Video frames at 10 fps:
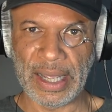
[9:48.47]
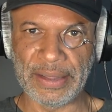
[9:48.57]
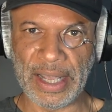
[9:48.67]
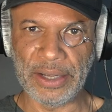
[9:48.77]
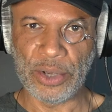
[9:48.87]

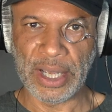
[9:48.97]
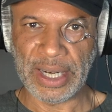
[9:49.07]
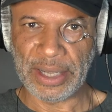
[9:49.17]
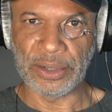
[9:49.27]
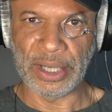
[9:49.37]
and then you can
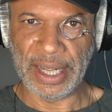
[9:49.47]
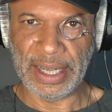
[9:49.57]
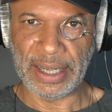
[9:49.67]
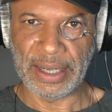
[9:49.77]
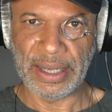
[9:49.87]
click on the
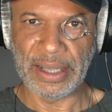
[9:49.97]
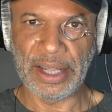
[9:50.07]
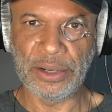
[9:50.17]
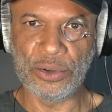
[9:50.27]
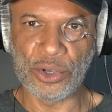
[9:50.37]
link, and
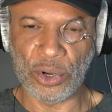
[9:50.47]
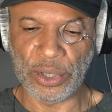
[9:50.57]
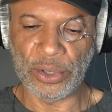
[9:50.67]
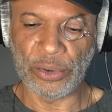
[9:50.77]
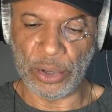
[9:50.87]
then you
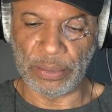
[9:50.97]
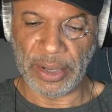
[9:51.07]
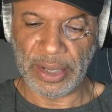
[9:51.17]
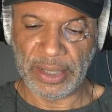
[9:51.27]
join the group.